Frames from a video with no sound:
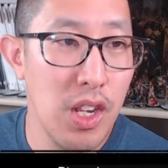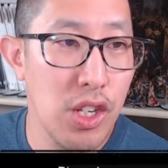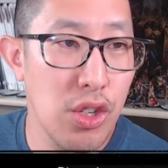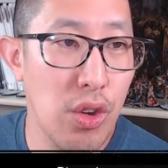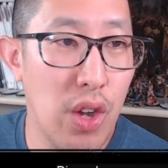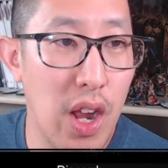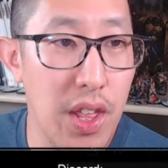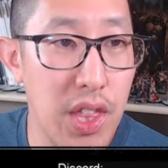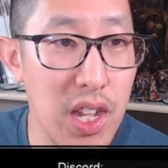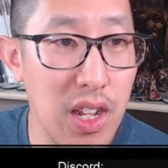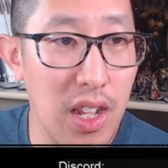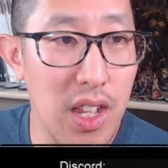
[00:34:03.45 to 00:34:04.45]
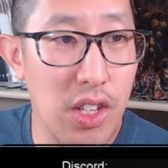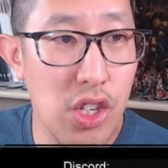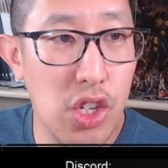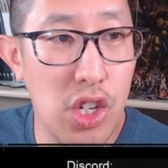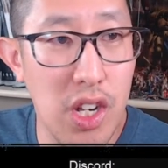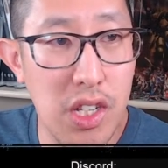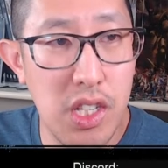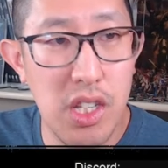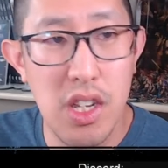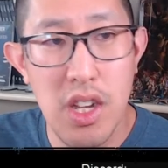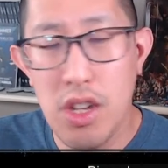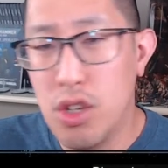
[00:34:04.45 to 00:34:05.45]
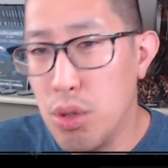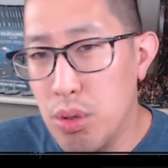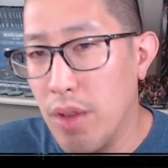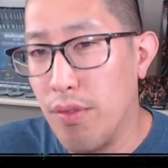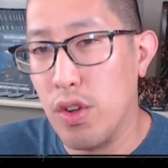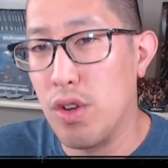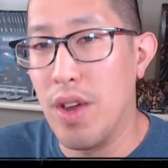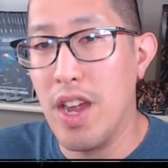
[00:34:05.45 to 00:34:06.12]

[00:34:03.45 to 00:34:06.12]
So I think it's just too difficult.